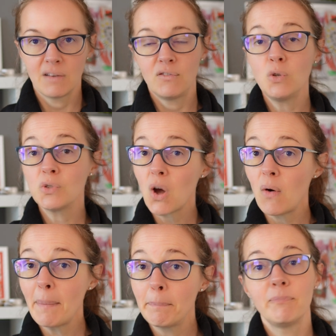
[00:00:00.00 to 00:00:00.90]
Views go
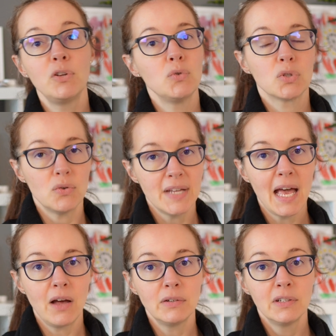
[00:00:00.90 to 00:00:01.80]
up, views go
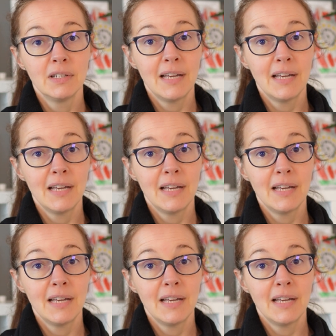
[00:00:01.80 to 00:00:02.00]
down,